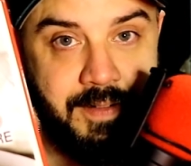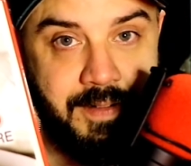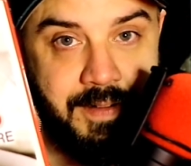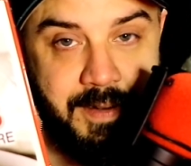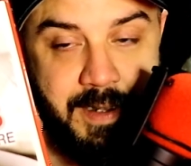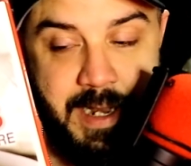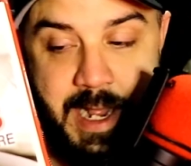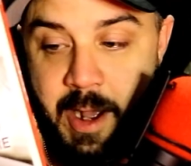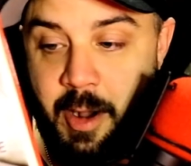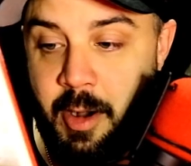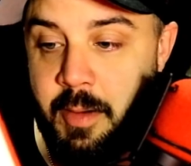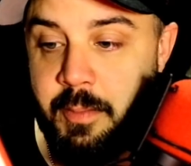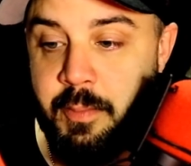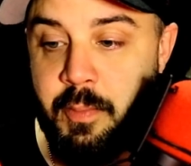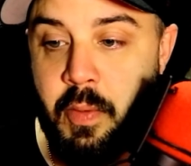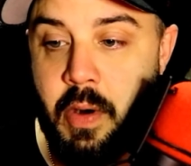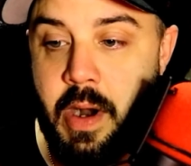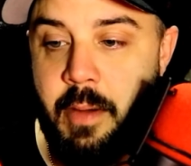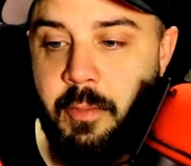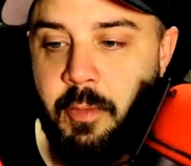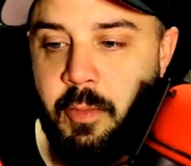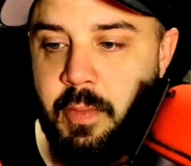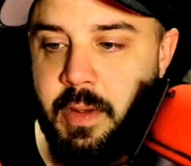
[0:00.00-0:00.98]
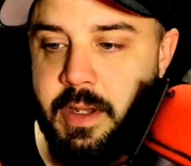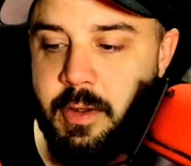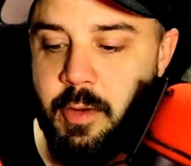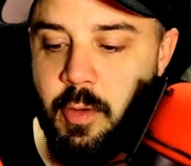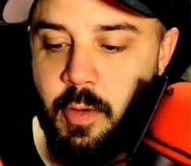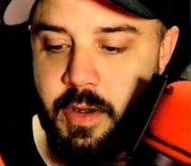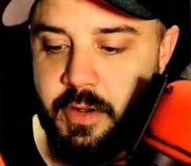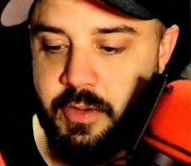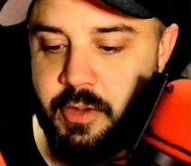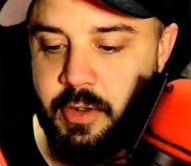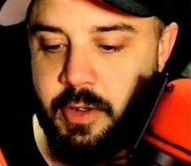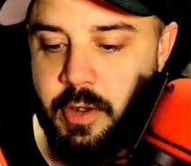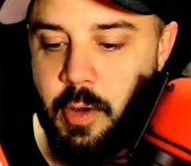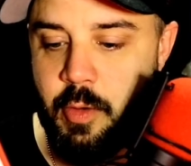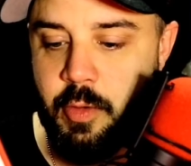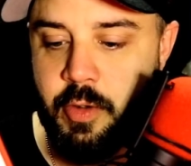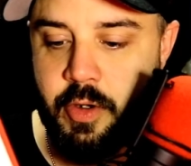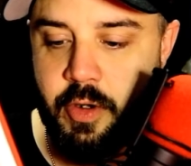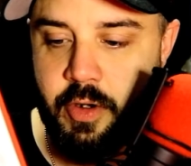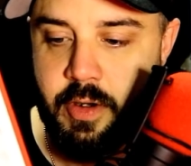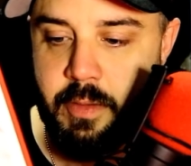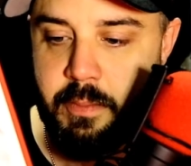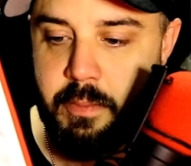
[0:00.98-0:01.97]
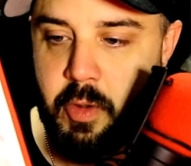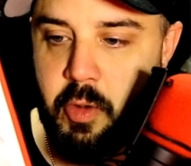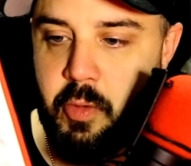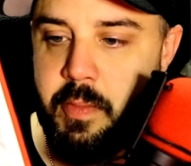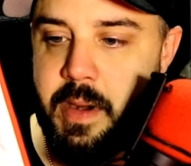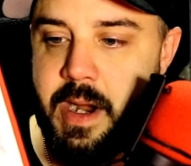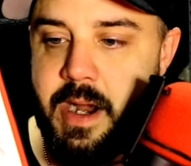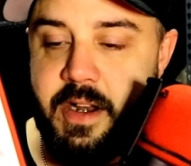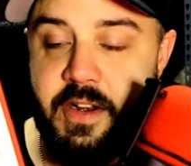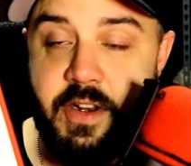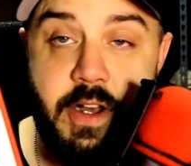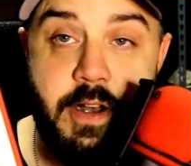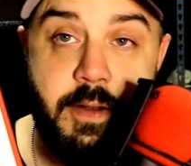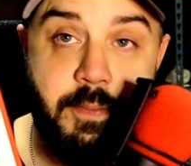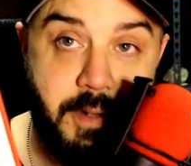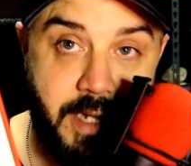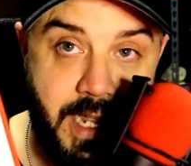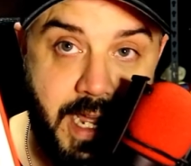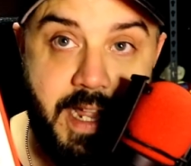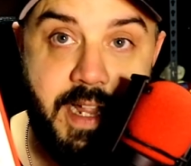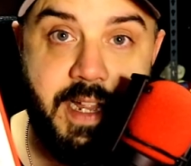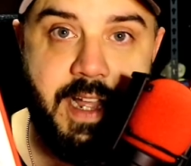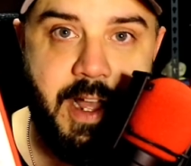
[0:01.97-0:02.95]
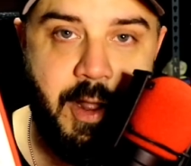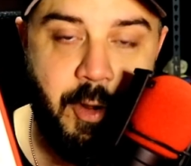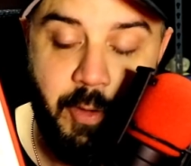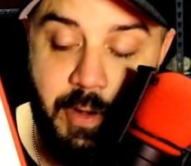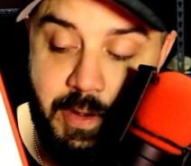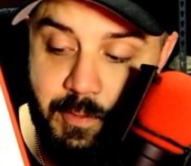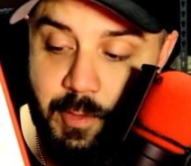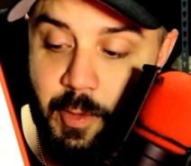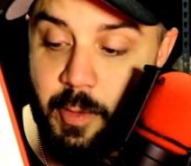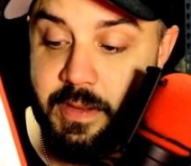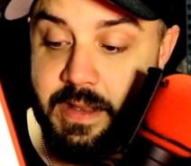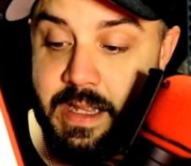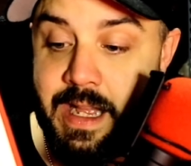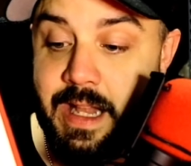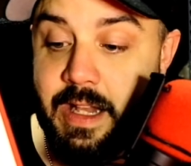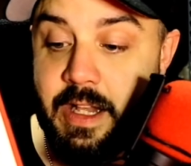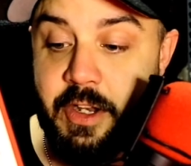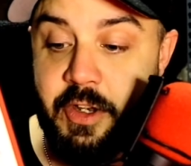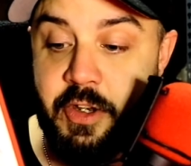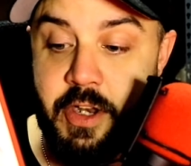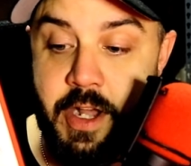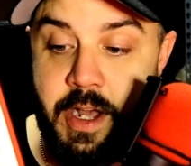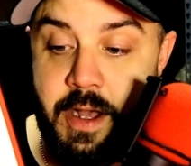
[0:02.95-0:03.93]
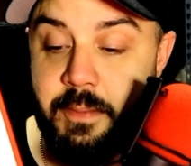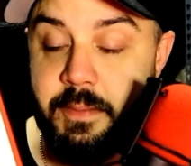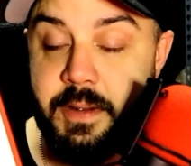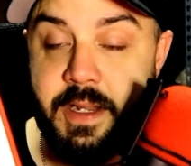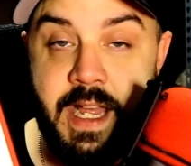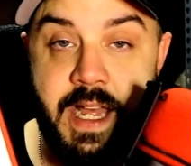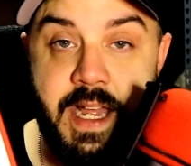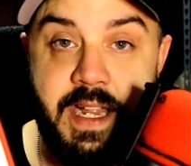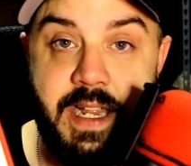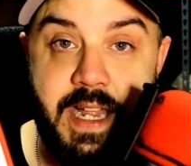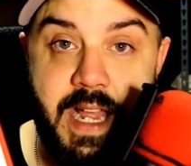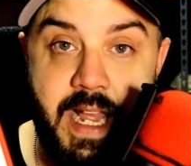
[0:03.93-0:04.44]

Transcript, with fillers: Uh, now I'm probably going to go cook a blueberry dump cake. I don't even know what the hell a dump cake